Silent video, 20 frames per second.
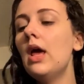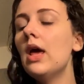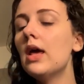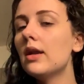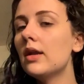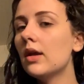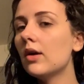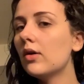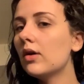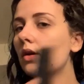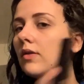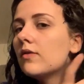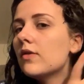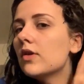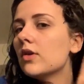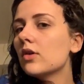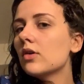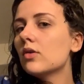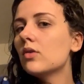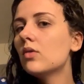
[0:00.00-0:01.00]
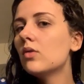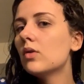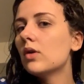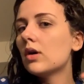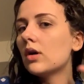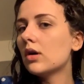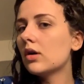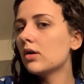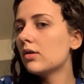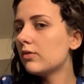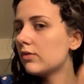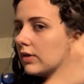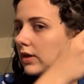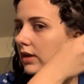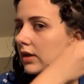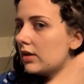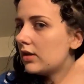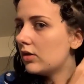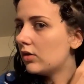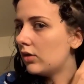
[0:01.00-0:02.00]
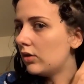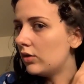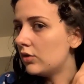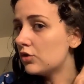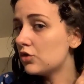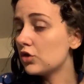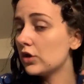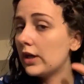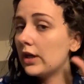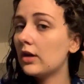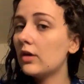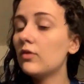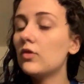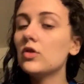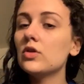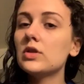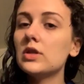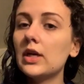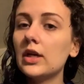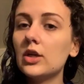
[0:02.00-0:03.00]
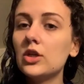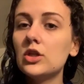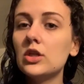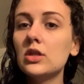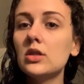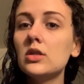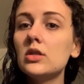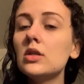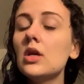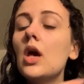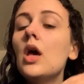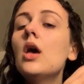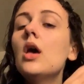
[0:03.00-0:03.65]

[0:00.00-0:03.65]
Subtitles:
Now, if you are afraid that you'll lose track of your sections,